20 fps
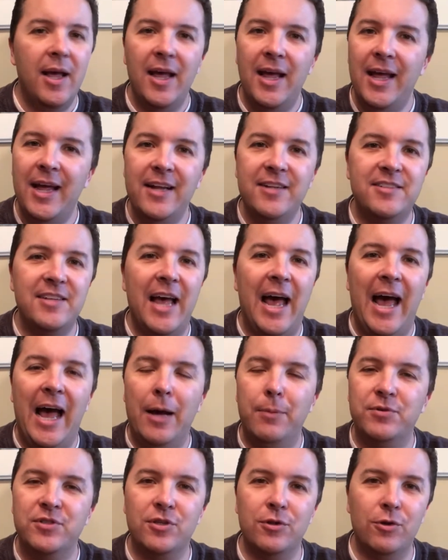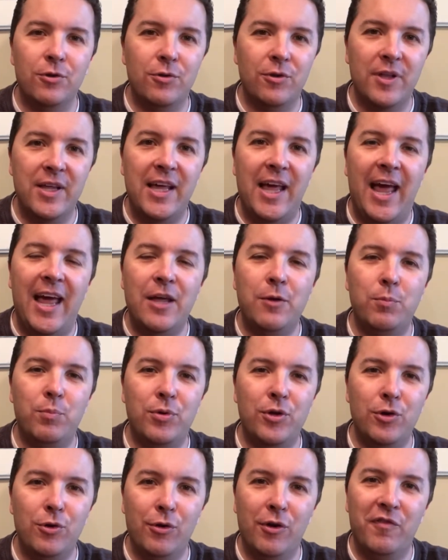it's absolutely a
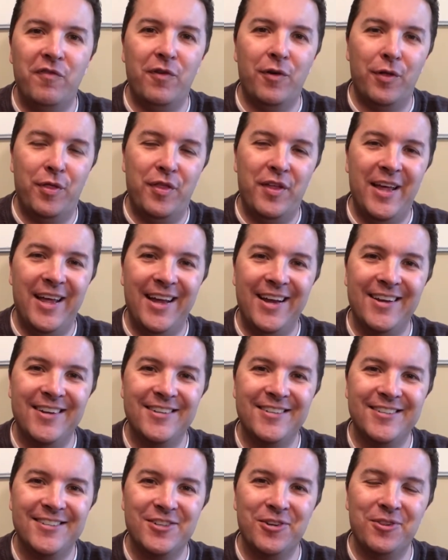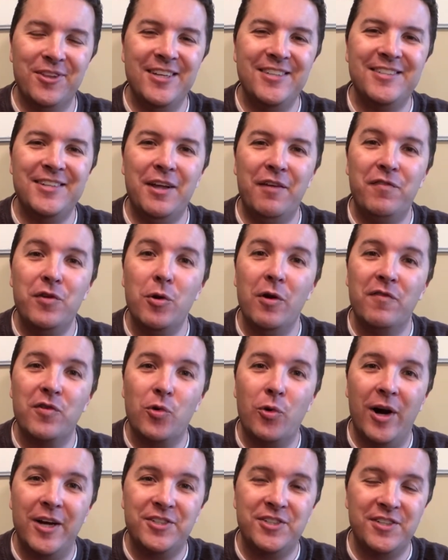beautiful thing. So listen, if you have
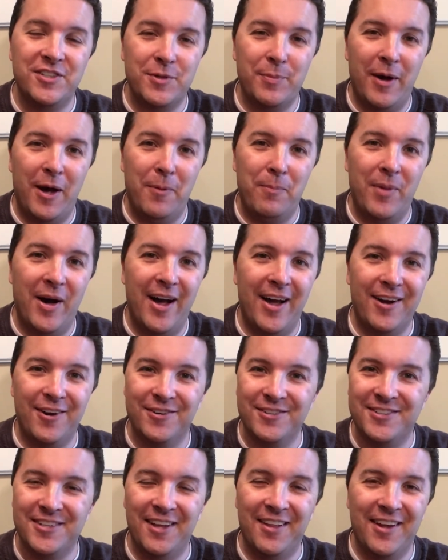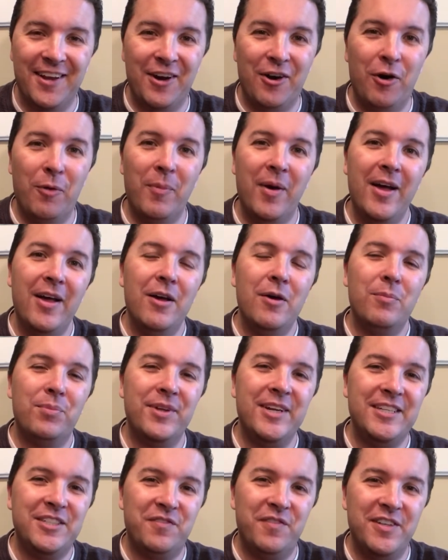questions about buying or selling a home,
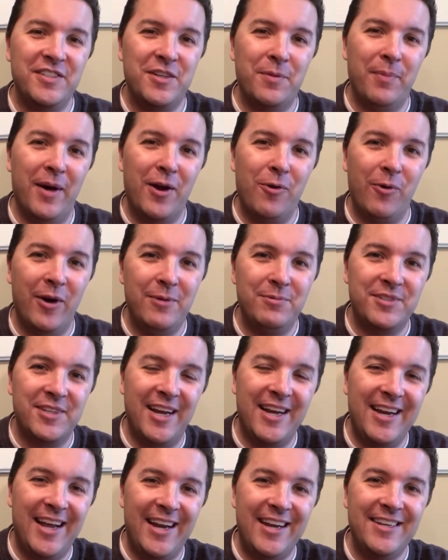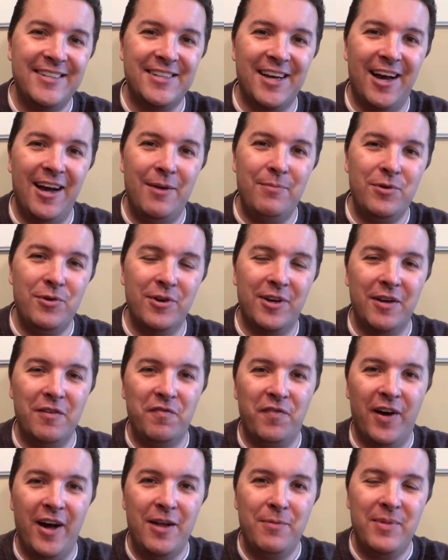please visit my website anytime. You can
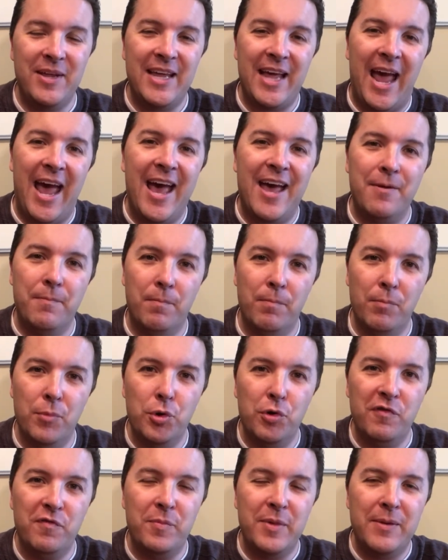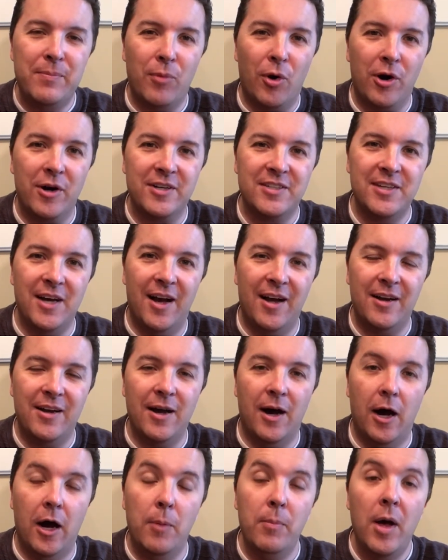find me at
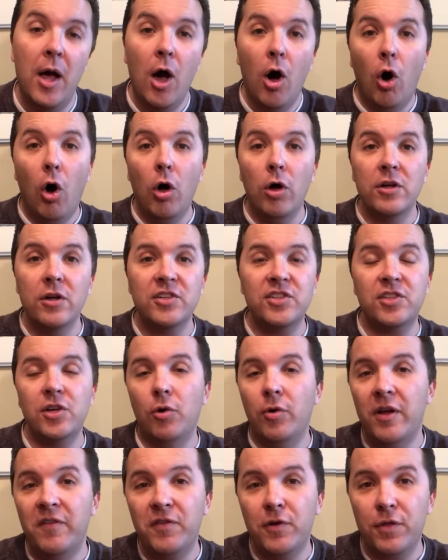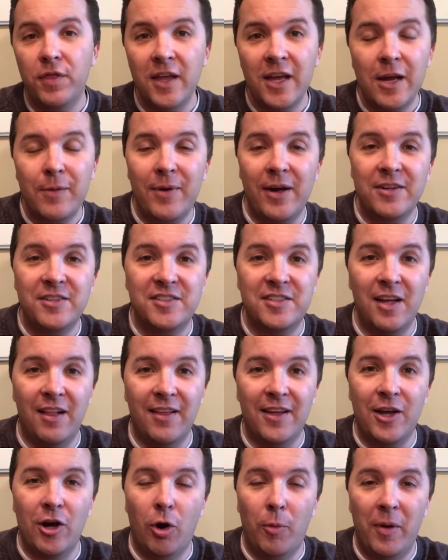MoveMeMark.com. Also, if you're thinking about
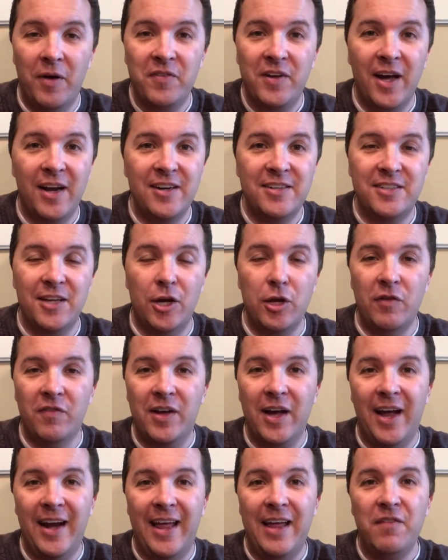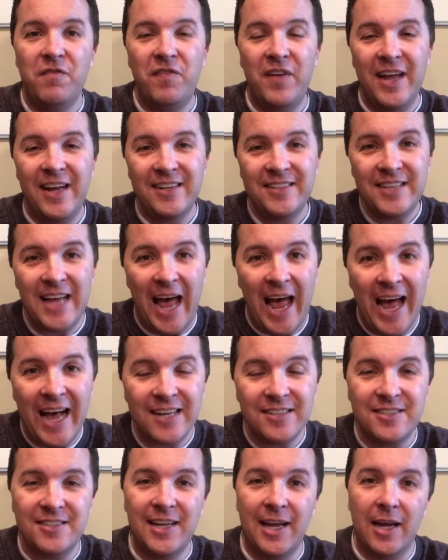selling a home, I've got to tell you, I've got a
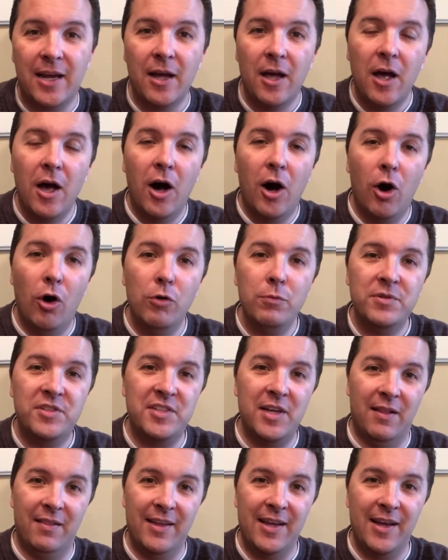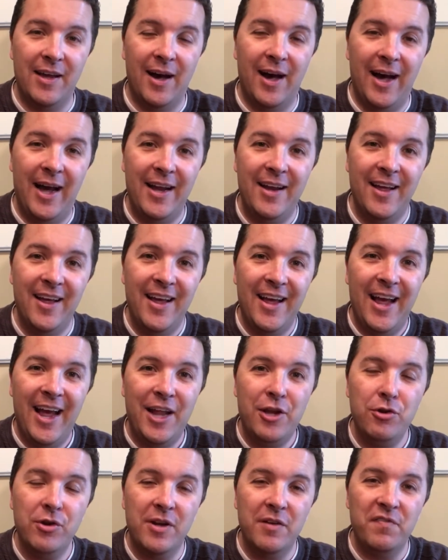fantastic home selling guide,
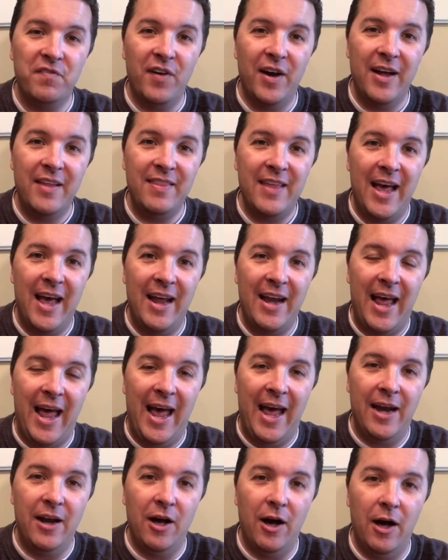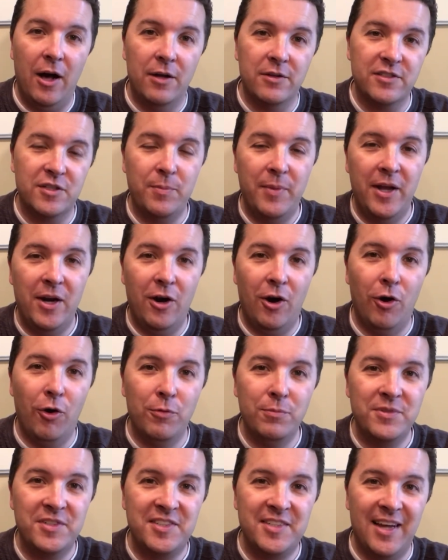and you can find that at
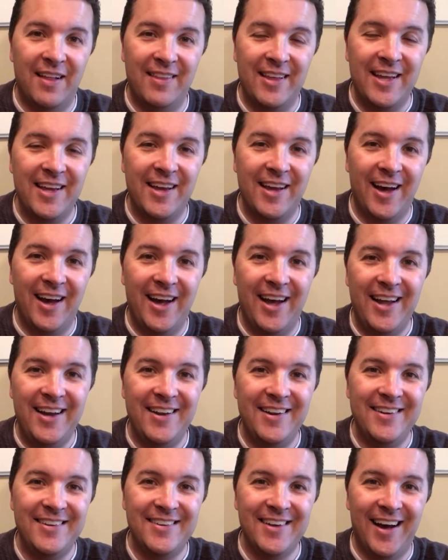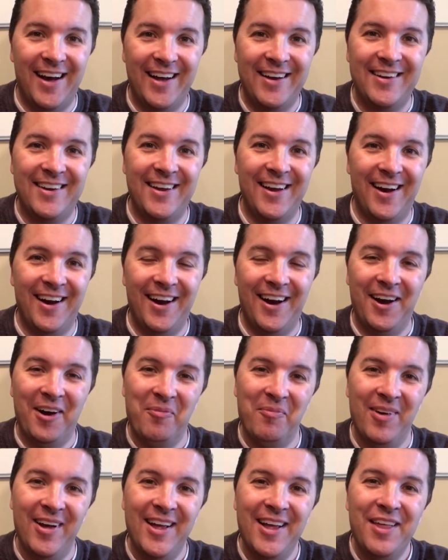
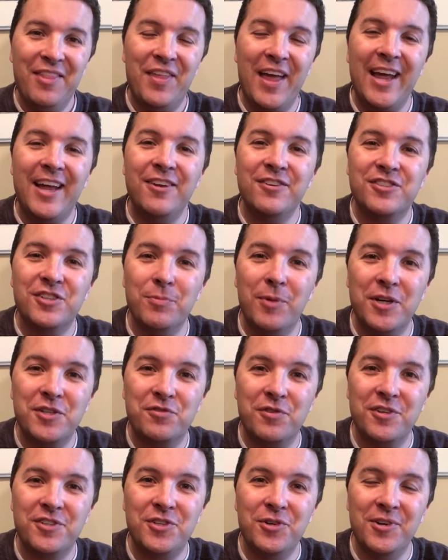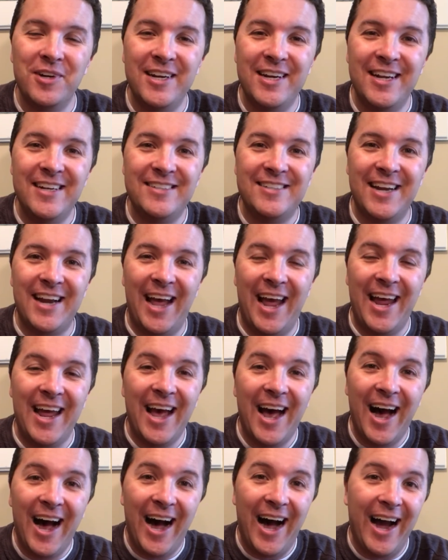ultimatehomeselling.guide.com. Thank you so much for tuning in today.
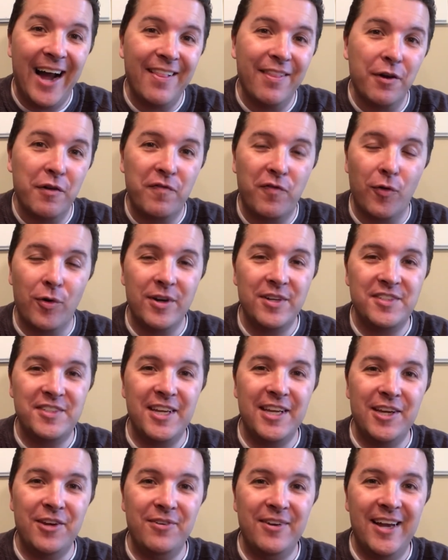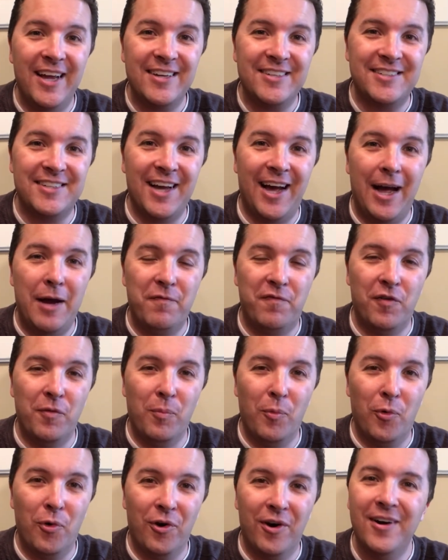I look forward to seeing you next time for
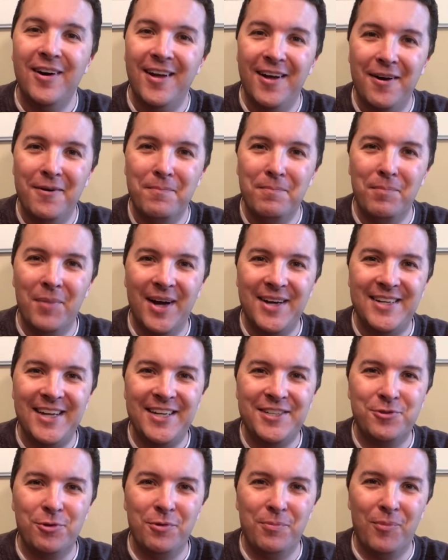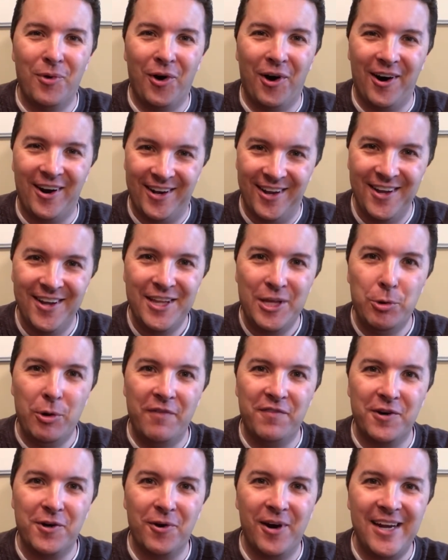more Mondays with Mark. You have
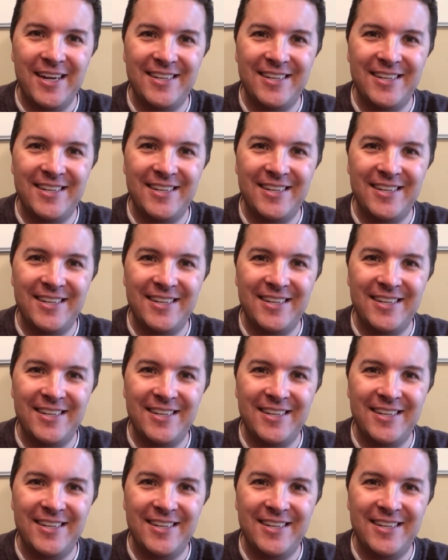a great